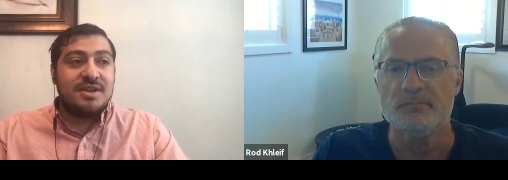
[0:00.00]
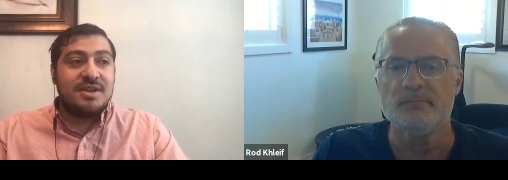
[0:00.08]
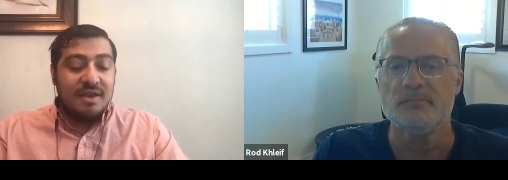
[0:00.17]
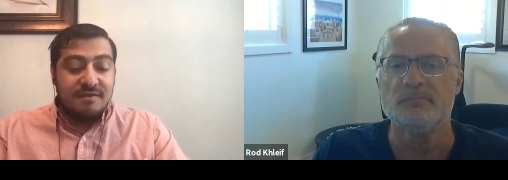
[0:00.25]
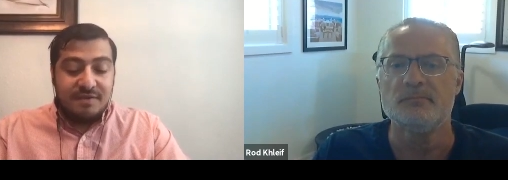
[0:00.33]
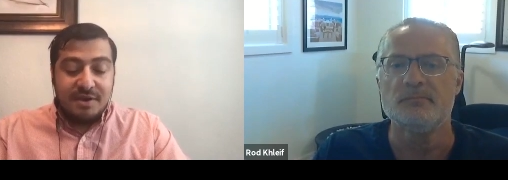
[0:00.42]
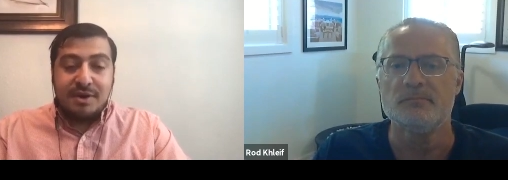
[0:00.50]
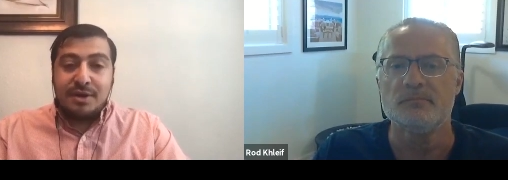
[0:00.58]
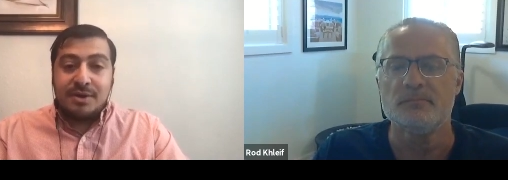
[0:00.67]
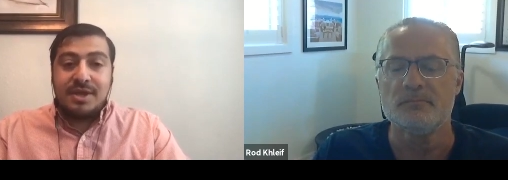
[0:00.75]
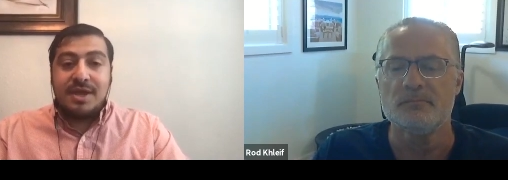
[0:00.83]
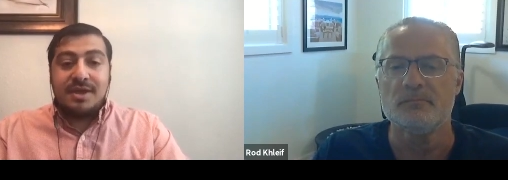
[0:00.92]
Speaker 1: figure out okay
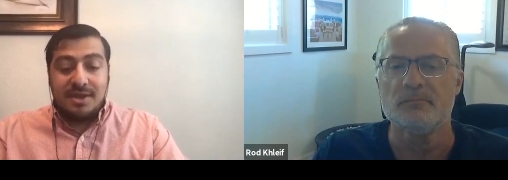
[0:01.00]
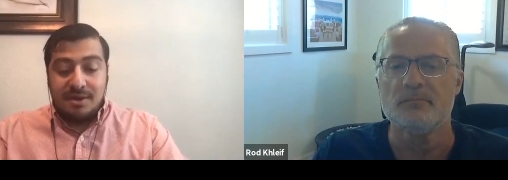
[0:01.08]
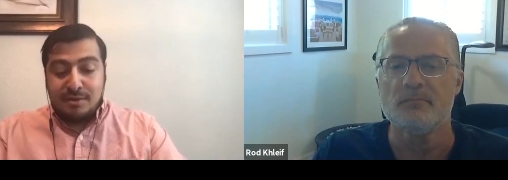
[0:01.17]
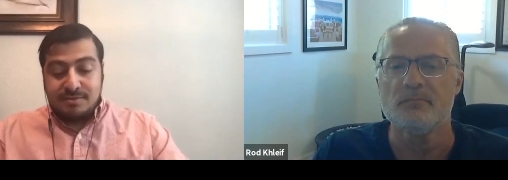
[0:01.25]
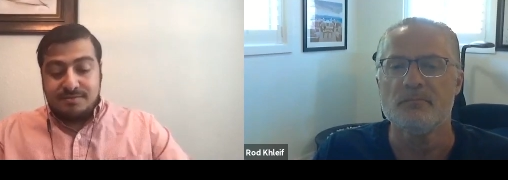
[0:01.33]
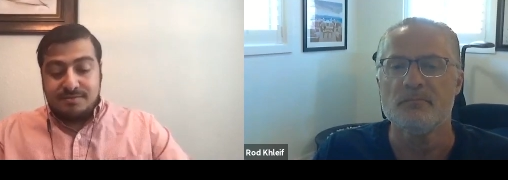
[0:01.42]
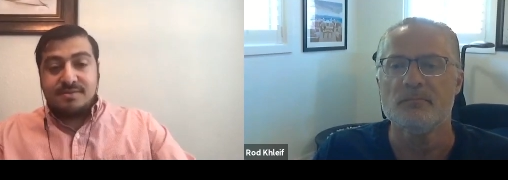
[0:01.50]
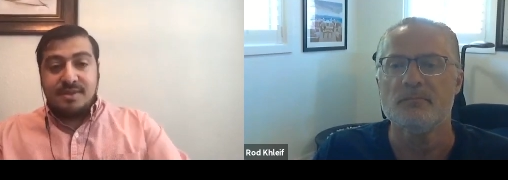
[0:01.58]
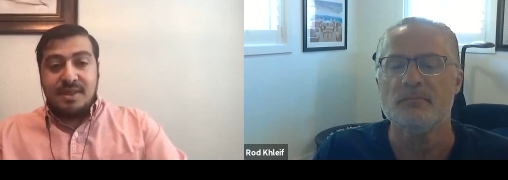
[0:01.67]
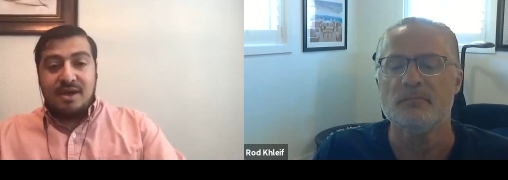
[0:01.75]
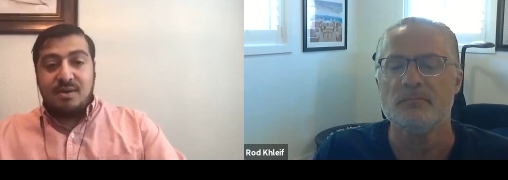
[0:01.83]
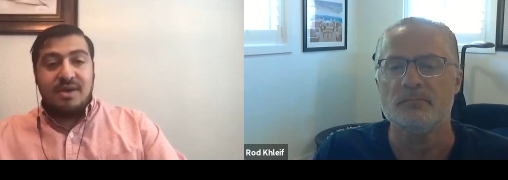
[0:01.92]
you know now,
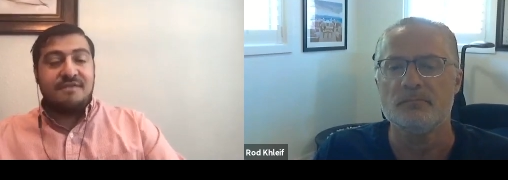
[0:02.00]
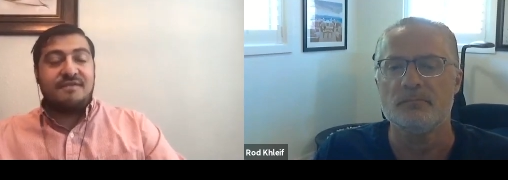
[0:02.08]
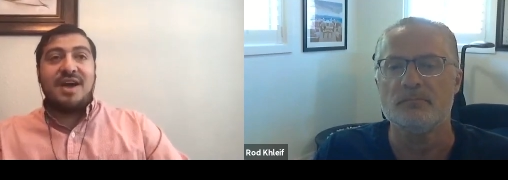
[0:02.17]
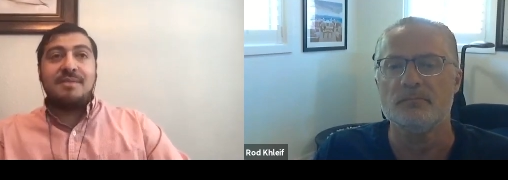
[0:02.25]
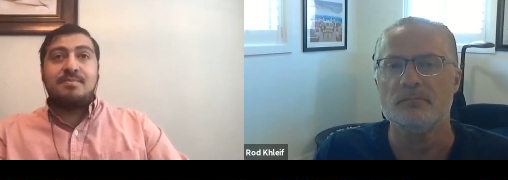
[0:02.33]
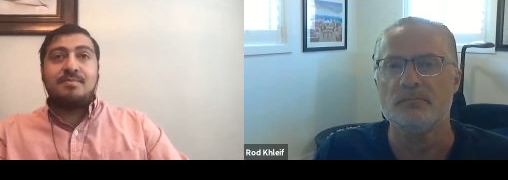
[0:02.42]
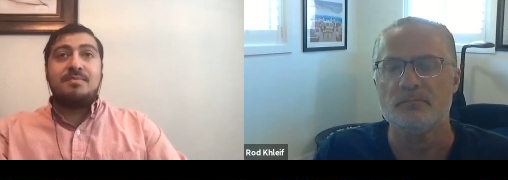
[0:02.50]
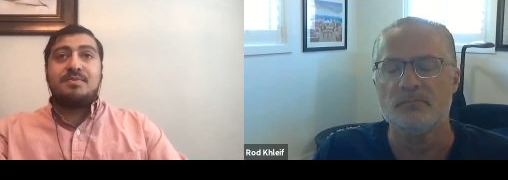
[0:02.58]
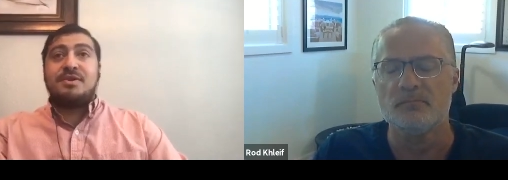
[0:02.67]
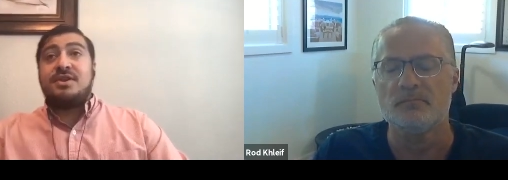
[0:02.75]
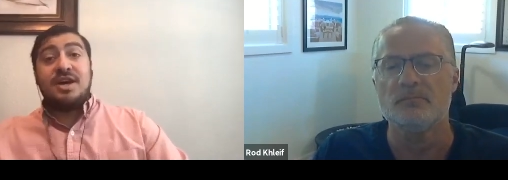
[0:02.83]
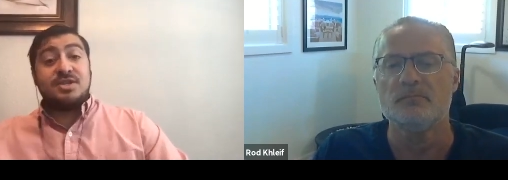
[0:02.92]
if I bump not
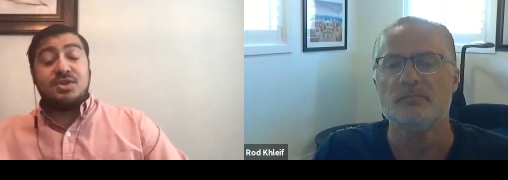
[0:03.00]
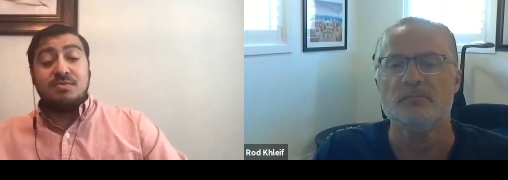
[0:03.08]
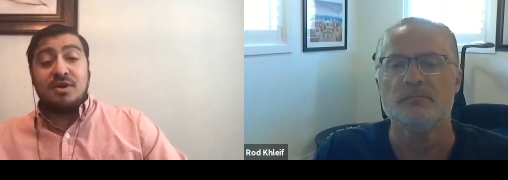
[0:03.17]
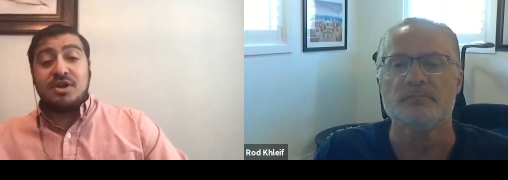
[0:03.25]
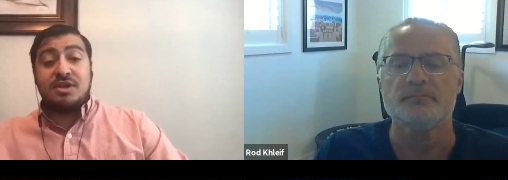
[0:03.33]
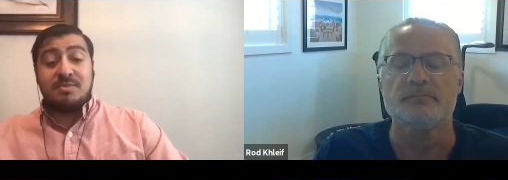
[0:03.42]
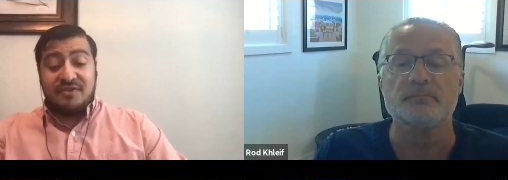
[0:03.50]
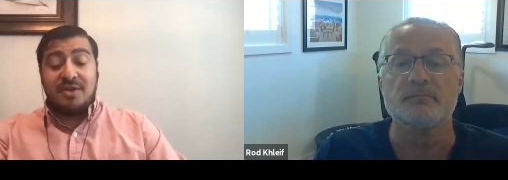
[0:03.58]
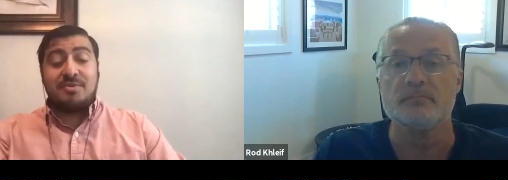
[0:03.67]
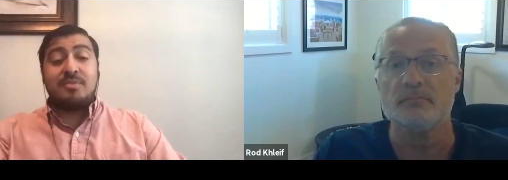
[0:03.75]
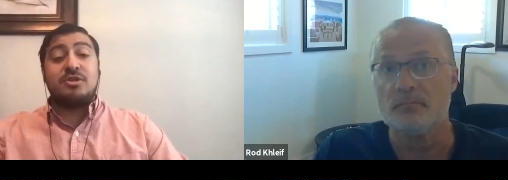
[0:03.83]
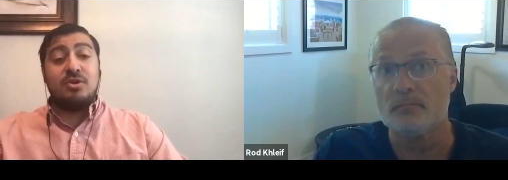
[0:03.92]
to market, but if I bump
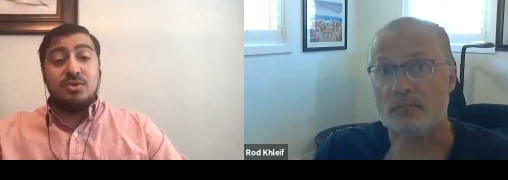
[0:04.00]
close to